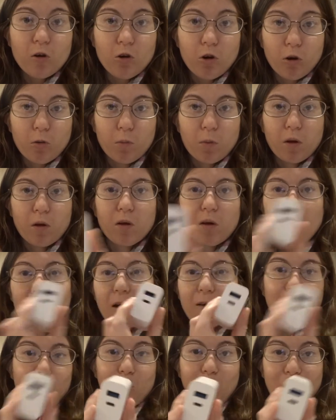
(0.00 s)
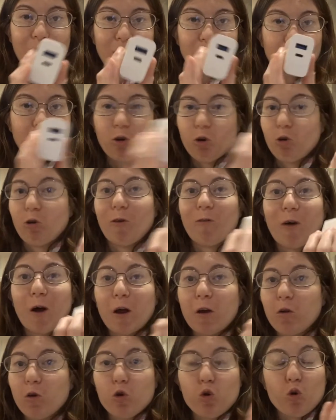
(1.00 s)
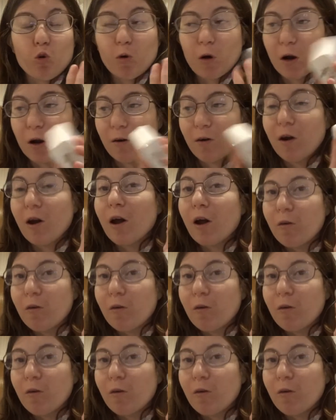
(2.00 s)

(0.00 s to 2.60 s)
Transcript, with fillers: USB C if you have like two devices or whatever.